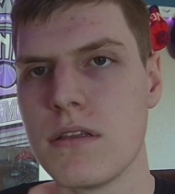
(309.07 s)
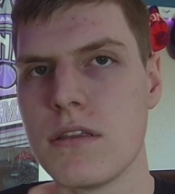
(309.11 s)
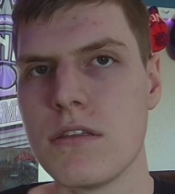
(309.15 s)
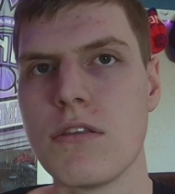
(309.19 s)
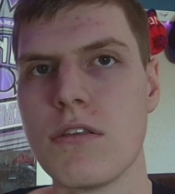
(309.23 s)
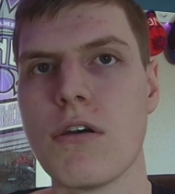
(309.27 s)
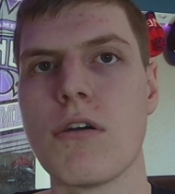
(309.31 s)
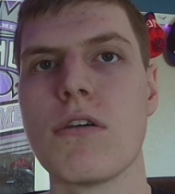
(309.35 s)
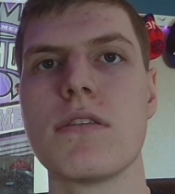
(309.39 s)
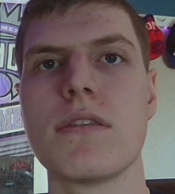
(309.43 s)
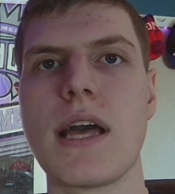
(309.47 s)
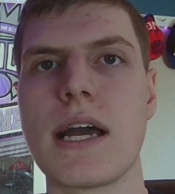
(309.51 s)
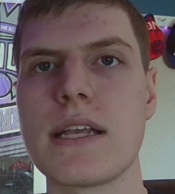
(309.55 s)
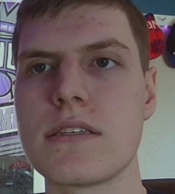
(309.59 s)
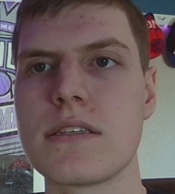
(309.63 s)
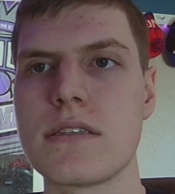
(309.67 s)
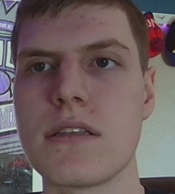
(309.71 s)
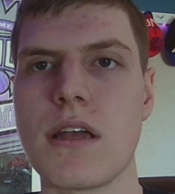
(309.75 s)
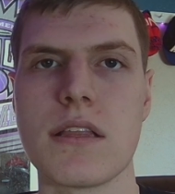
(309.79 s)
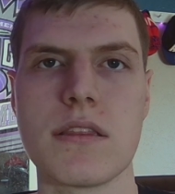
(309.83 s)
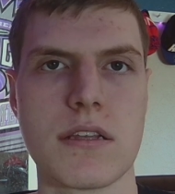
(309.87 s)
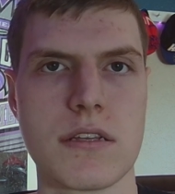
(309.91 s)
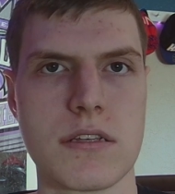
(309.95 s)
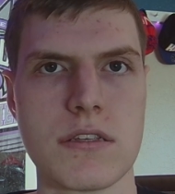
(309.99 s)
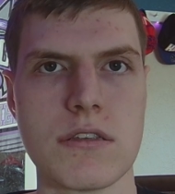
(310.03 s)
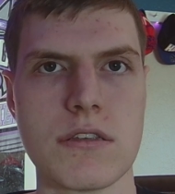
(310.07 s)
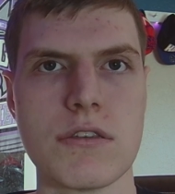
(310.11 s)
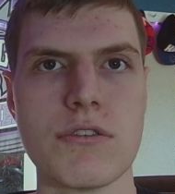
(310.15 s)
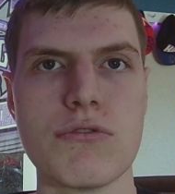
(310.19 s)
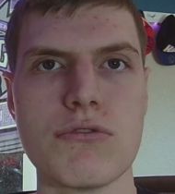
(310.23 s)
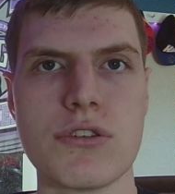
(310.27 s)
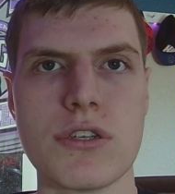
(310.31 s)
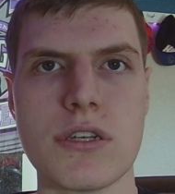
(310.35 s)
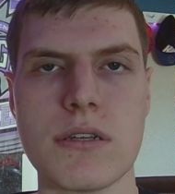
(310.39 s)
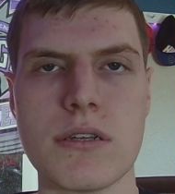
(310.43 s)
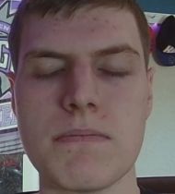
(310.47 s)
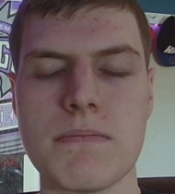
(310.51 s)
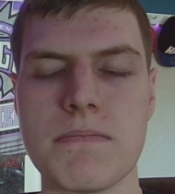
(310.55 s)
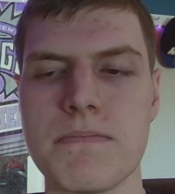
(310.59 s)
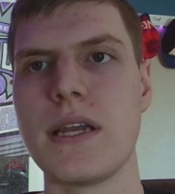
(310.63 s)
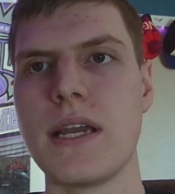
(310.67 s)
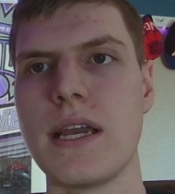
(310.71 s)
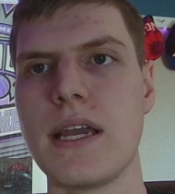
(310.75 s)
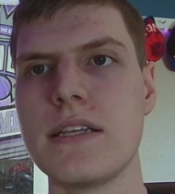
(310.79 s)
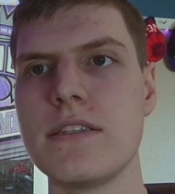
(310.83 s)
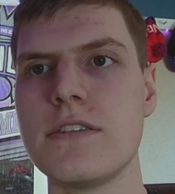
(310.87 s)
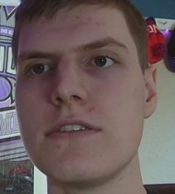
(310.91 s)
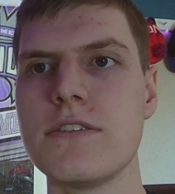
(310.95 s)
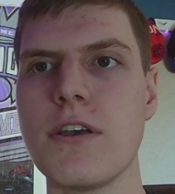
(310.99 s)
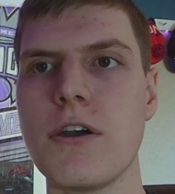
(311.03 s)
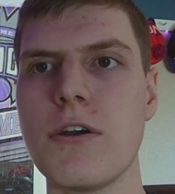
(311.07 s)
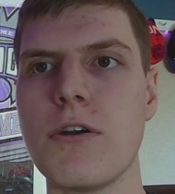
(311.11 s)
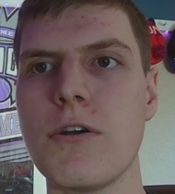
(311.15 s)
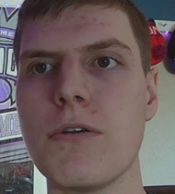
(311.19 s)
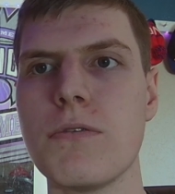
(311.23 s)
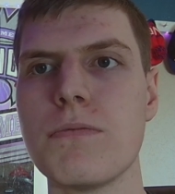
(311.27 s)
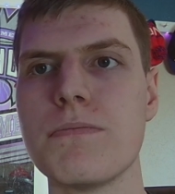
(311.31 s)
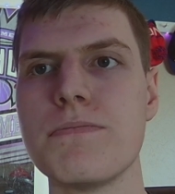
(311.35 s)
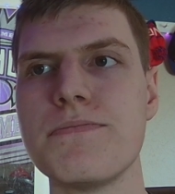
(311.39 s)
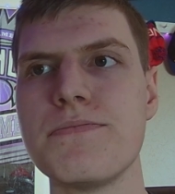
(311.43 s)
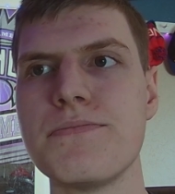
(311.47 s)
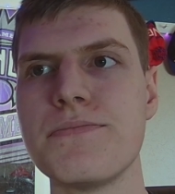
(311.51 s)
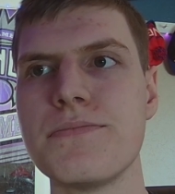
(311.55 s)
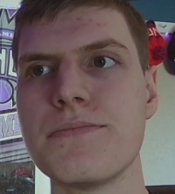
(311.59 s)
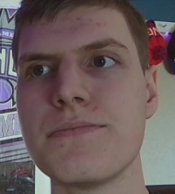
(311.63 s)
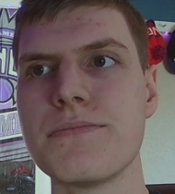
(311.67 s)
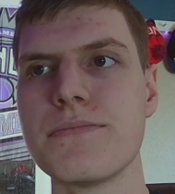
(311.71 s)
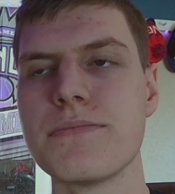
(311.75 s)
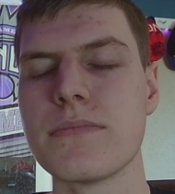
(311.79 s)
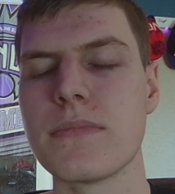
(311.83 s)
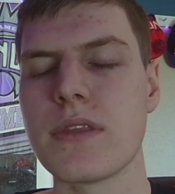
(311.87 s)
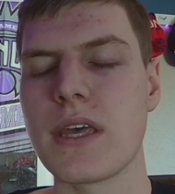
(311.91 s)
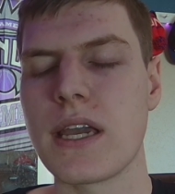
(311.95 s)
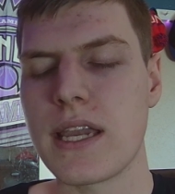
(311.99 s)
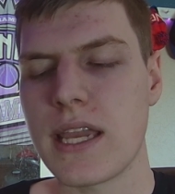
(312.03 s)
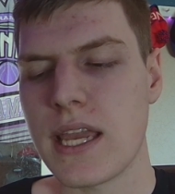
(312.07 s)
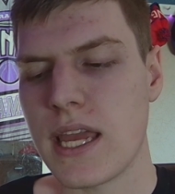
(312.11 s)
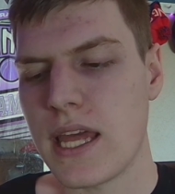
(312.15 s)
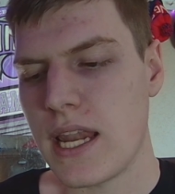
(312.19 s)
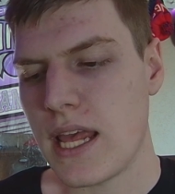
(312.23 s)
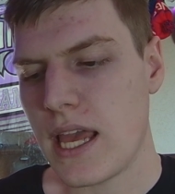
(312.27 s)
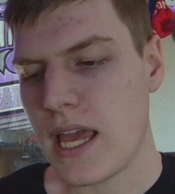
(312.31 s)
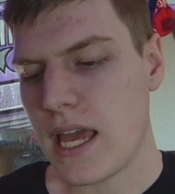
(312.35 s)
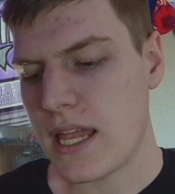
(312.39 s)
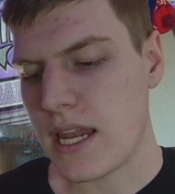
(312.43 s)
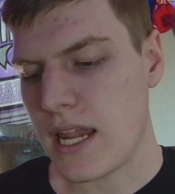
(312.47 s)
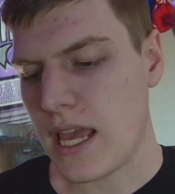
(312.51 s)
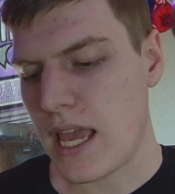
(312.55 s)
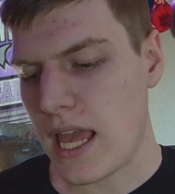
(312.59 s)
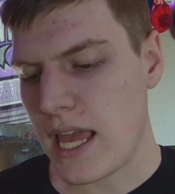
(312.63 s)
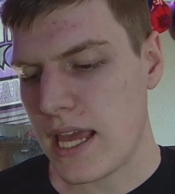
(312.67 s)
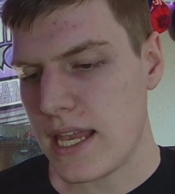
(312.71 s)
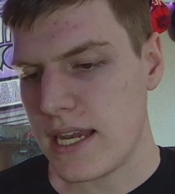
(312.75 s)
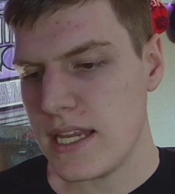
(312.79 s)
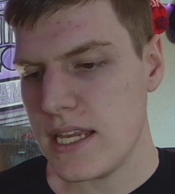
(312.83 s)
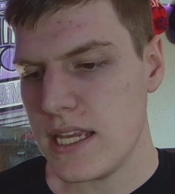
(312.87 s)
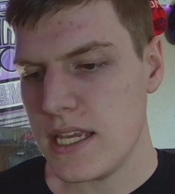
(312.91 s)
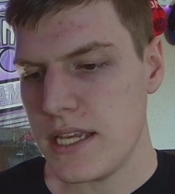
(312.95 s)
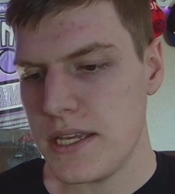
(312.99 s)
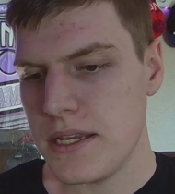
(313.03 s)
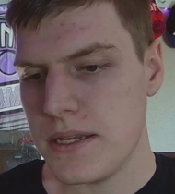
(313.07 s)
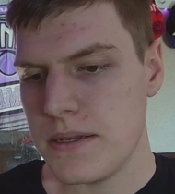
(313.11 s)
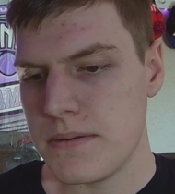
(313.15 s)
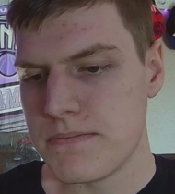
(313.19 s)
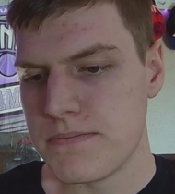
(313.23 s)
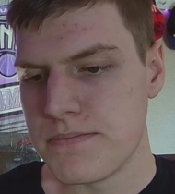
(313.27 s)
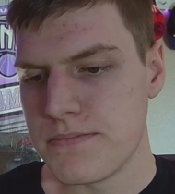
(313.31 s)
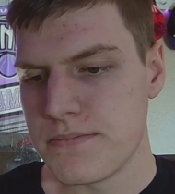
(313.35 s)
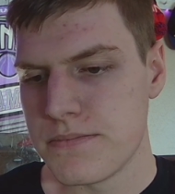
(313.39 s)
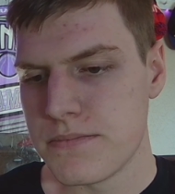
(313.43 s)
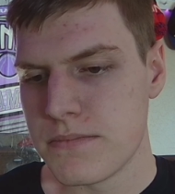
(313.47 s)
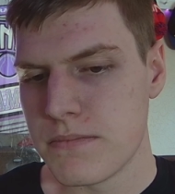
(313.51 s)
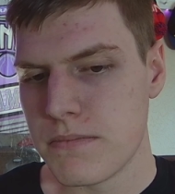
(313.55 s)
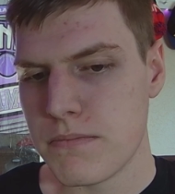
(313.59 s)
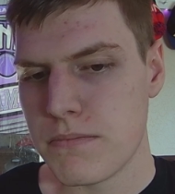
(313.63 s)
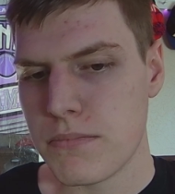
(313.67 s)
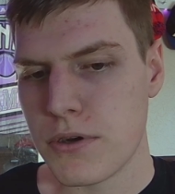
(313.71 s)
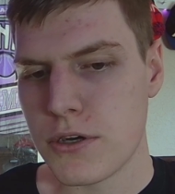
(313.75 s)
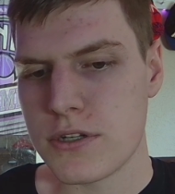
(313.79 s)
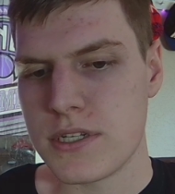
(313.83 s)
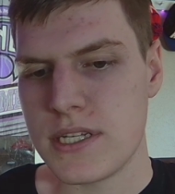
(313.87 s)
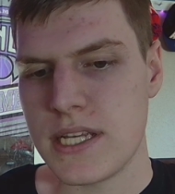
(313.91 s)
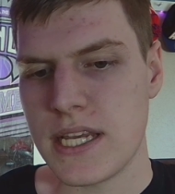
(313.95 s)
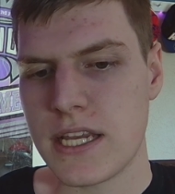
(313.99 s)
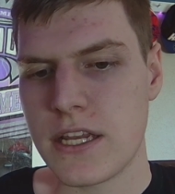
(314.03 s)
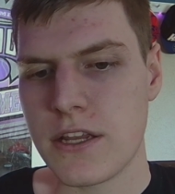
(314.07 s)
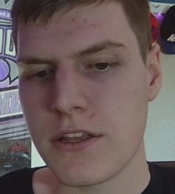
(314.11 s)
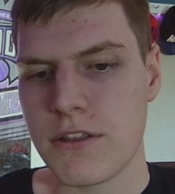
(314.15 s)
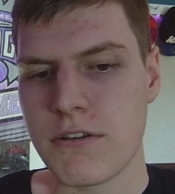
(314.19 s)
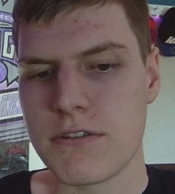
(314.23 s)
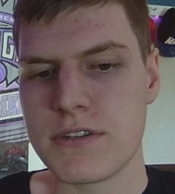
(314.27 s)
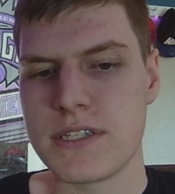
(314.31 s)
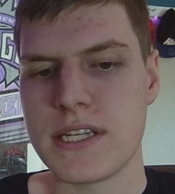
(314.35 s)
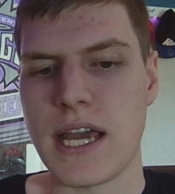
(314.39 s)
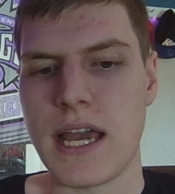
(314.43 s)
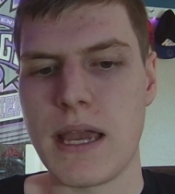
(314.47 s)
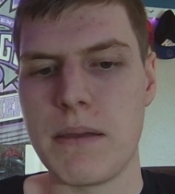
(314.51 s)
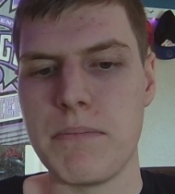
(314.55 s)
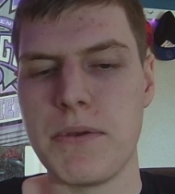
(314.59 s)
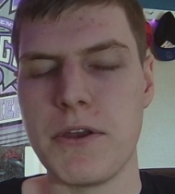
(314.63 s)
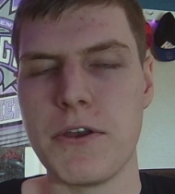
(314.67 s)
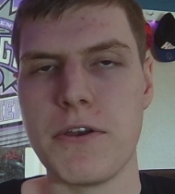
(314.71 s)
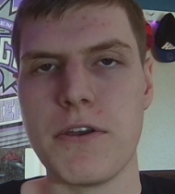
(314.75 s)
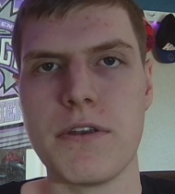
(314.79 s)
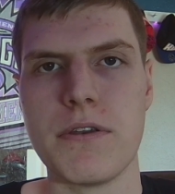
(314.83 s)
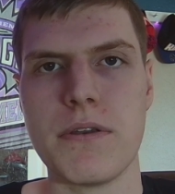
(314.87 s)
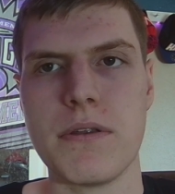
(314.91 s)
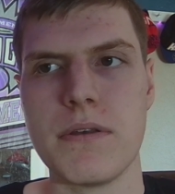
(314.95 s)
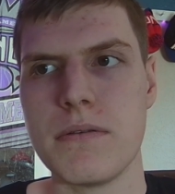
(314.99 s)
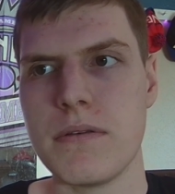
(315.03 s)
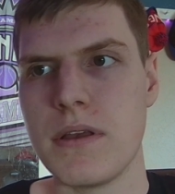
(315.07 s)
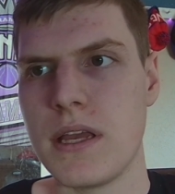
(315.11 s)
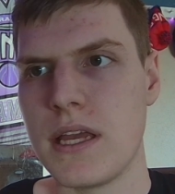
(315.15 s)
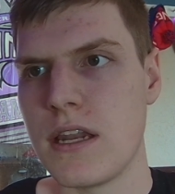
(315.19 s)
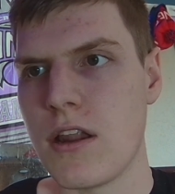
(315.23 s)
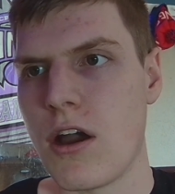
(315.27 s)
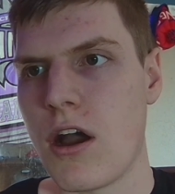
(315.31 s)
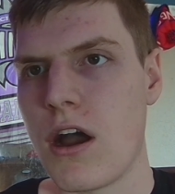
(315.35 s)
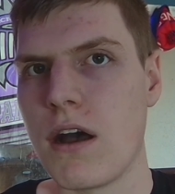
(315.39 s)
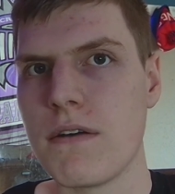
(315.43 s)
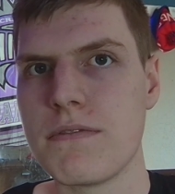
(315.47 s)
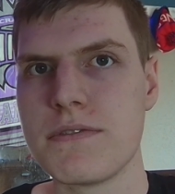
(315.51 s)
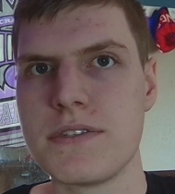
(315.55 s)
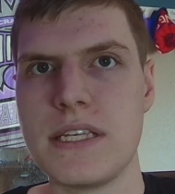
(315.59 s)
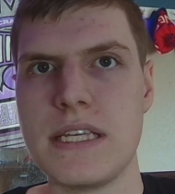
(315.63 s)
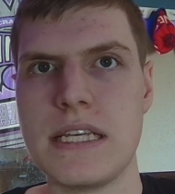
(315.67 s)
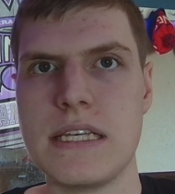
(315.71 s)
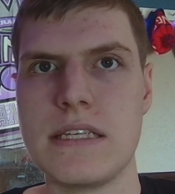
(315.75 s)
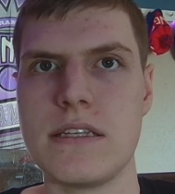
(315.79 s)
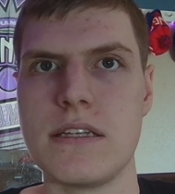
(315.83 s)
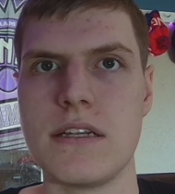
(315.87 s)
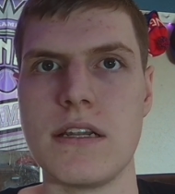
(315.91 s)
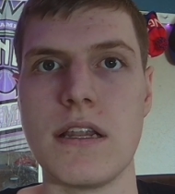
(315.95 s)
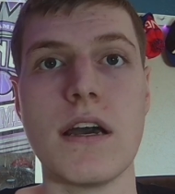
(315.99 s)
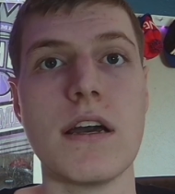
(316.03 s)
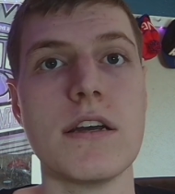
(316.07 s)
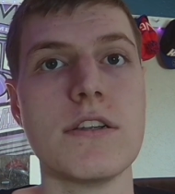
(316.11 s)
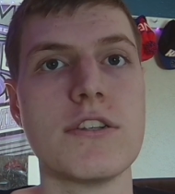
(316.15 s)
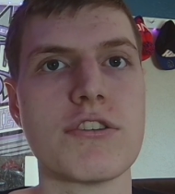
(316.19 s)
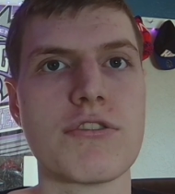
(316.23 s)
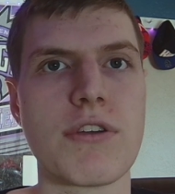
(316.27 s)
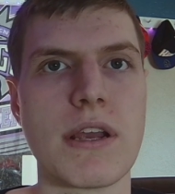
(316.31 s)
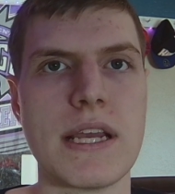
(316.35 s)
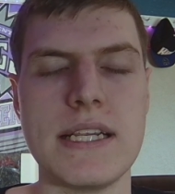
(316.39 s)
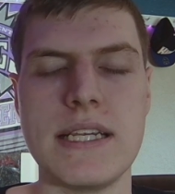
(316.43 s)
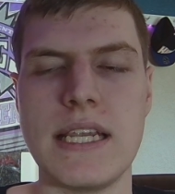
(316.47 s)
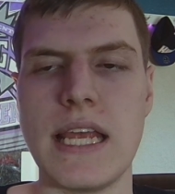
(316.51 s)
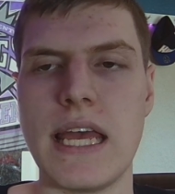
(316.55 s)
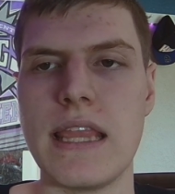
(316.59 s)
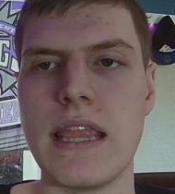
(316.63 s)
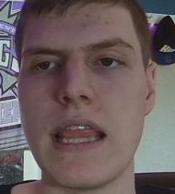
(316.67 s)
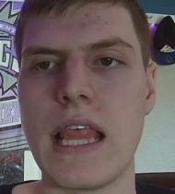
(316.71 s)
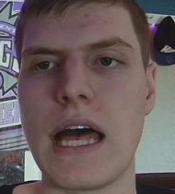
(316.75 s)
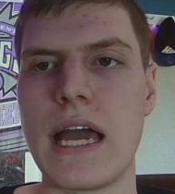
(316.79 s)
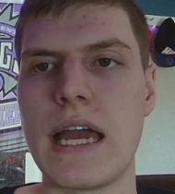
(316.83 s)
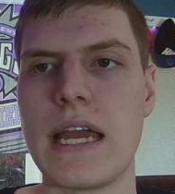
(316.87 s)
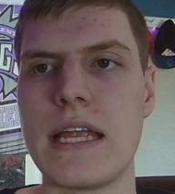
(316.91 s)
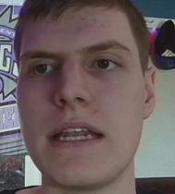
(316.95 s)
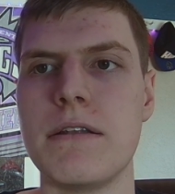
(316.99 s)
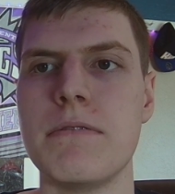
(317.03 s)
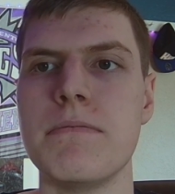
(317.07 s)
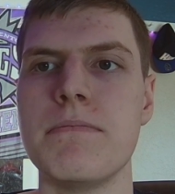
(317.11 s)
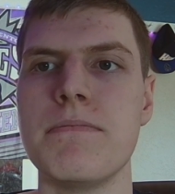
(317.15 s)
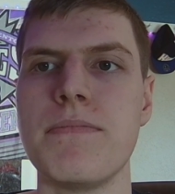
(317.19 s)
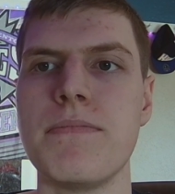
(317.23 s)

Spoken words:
Though that's not the solution. And so, like at any particular time period, an off season, a trade deadline,